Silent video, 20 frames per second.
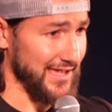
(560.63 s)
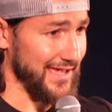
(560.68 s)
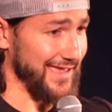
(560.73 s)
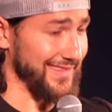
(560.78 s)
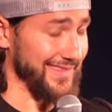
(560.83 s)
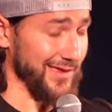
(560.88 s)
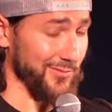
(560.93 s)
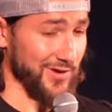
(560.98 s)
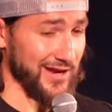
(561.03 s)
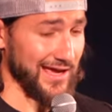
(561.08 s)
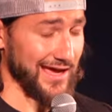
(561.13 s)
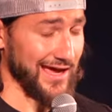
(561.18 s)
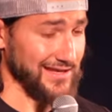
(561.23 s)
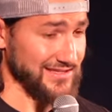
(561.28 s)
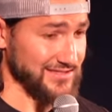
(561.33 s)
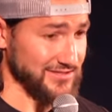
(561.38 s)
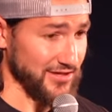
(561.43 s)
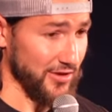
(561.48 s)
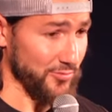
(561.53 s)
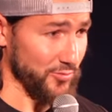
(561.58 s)
And then when I
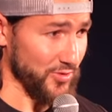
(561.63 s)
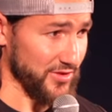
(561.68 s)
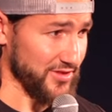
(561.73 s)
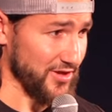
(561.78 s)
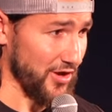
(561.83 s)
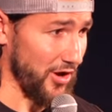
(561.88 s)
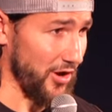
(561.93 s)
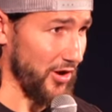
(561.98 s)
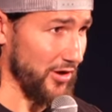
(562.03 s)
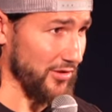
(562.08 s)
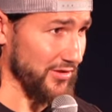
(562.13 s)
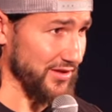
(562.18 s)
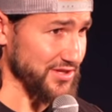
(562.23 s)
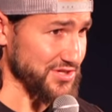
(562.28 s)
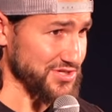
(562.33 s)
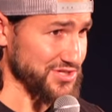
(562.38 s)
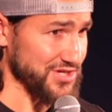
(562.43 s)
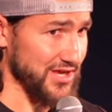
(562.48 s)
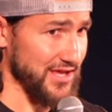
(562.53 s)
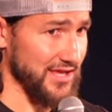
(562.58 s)
got done with
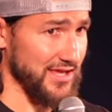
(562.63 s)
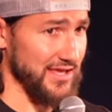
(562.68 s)
college,